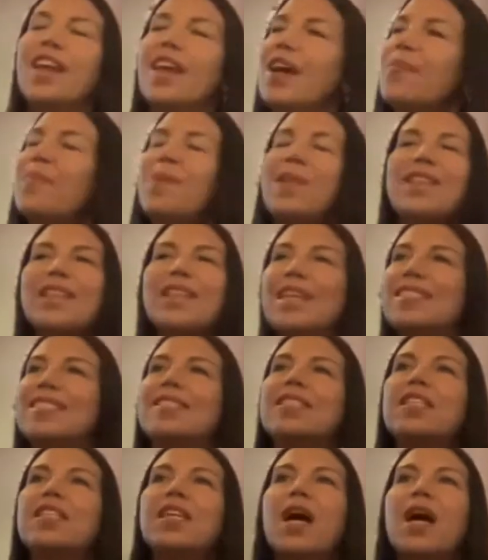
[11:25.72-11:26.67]
but they
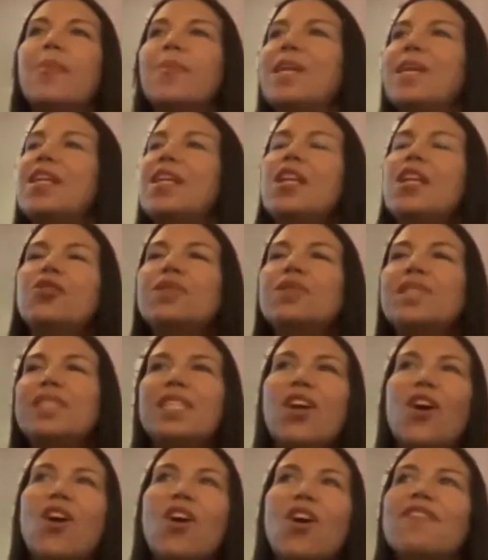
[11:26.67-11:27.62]
i mean and you
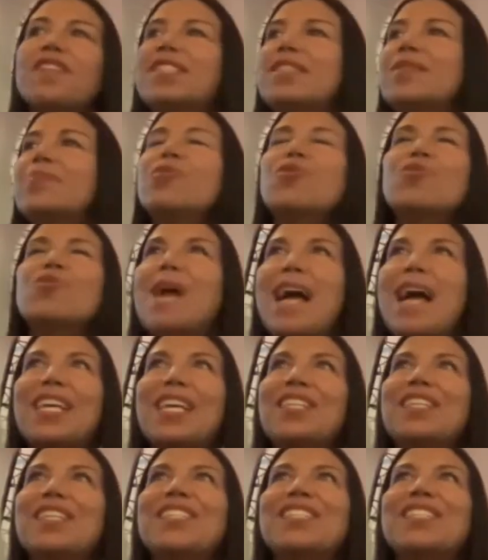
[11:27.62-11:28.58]
see all this
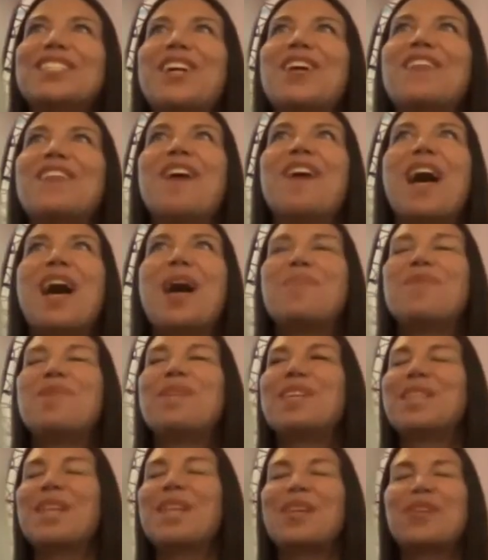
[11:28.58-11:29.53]
miraculous stuff
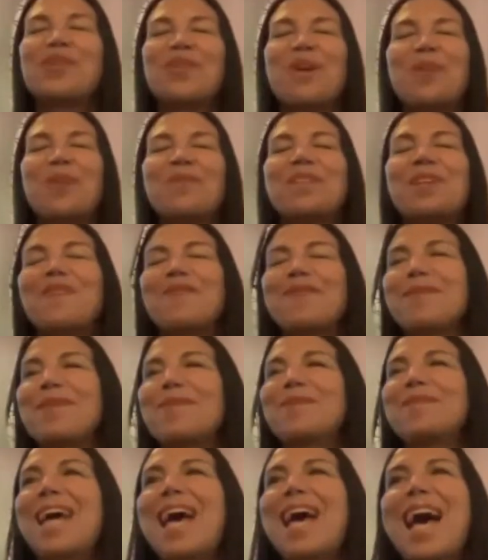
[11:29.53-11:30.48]
happening that you thought would never be
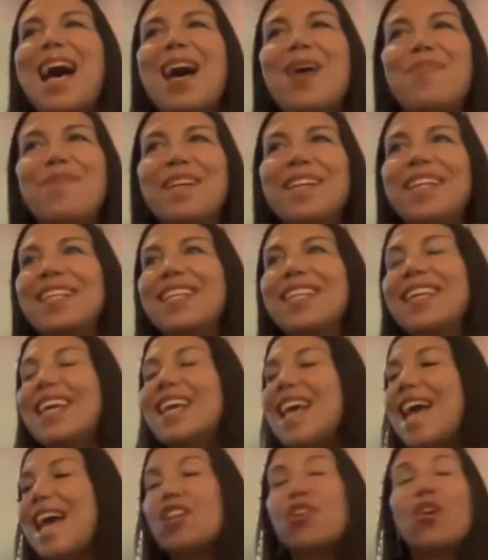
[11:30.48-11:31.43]
able to happen
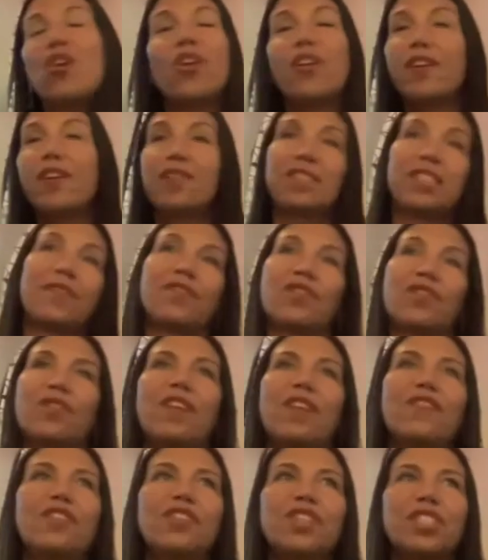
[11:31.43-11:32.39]
and in all areas of your
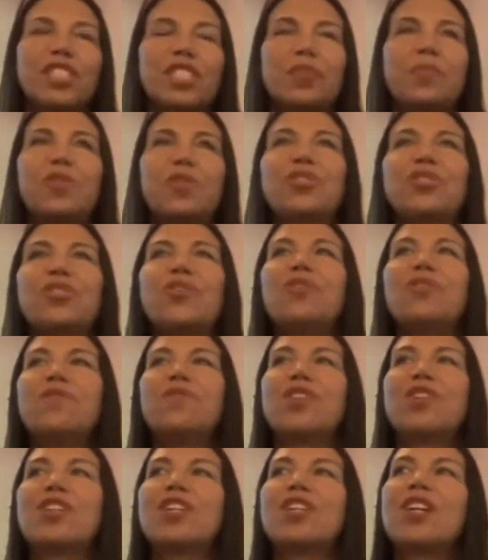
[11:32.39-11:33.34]
life it just spills
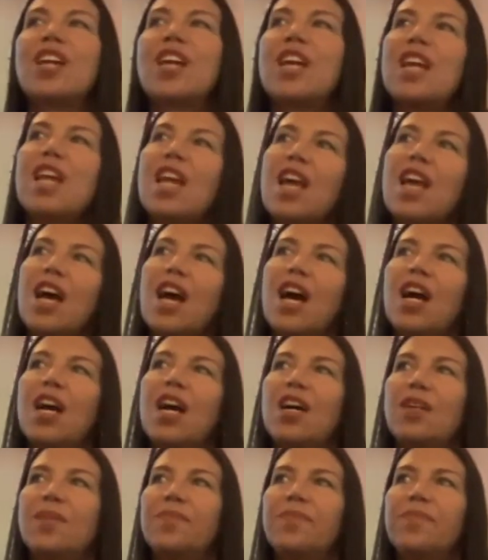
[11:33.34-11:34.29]
over
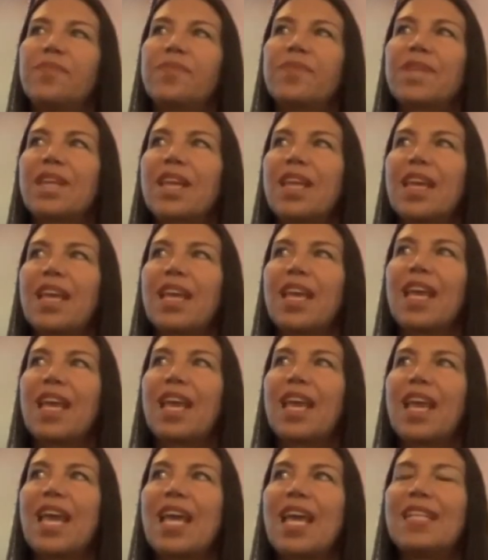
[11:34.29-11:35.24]
um,
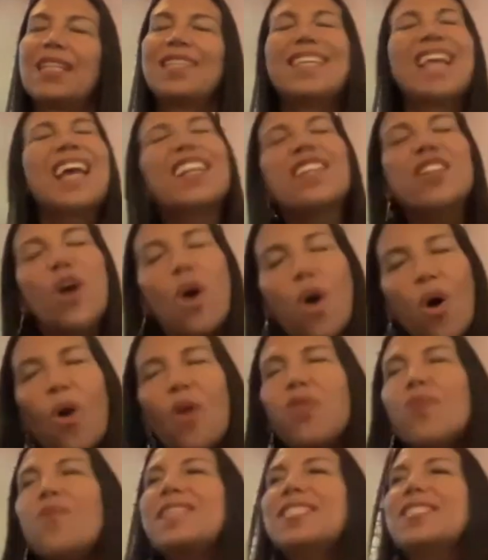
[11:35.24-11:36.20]
and yet
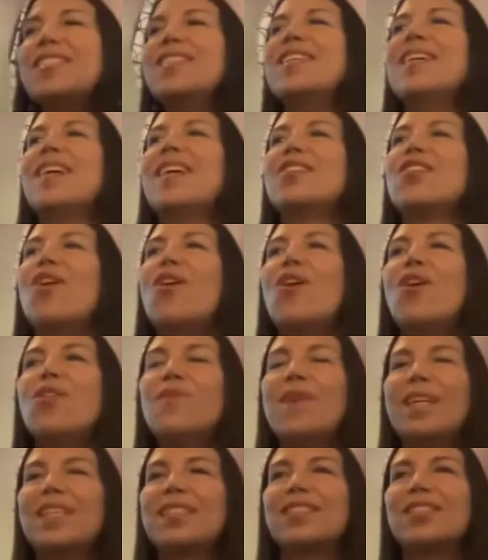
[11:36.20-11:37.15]
all the way till the end all the
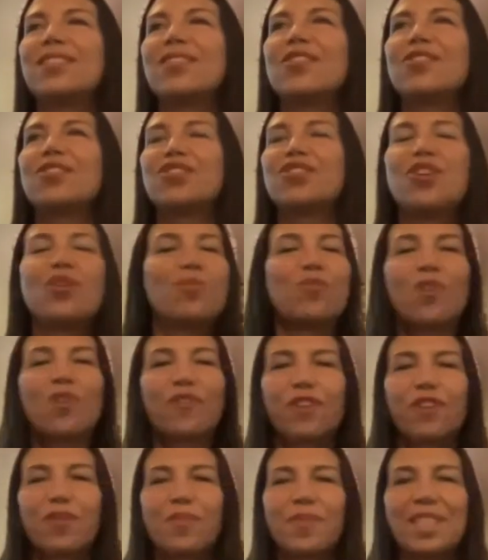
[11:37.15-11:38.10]
way until there's no more
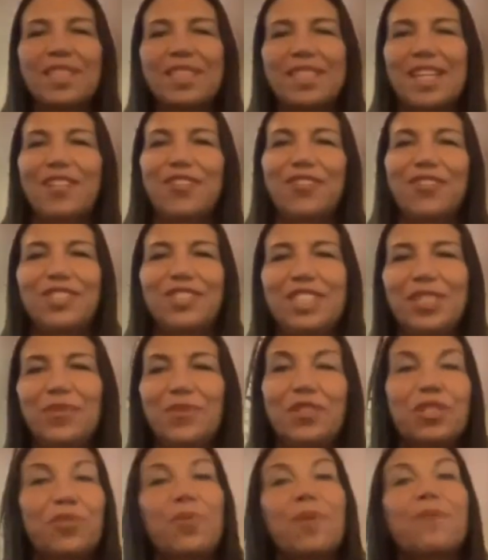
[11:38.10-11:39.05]
fear-based energy
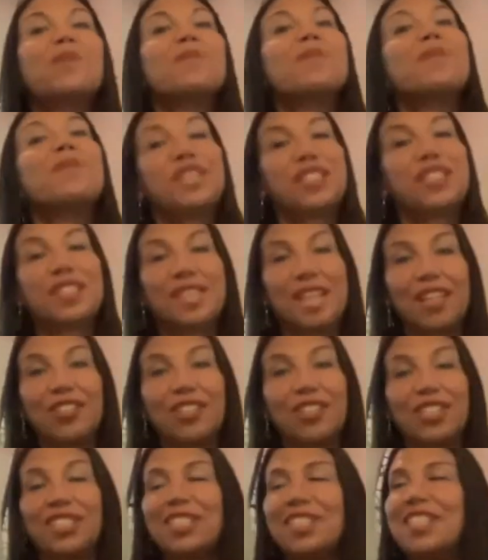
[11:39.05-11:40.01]
which is when we reach
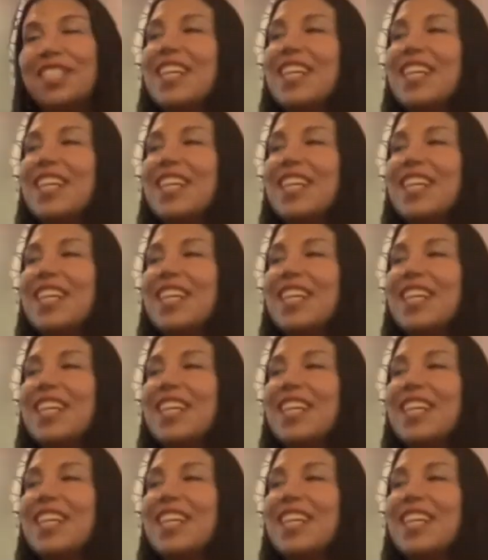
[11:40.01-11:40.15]
ascension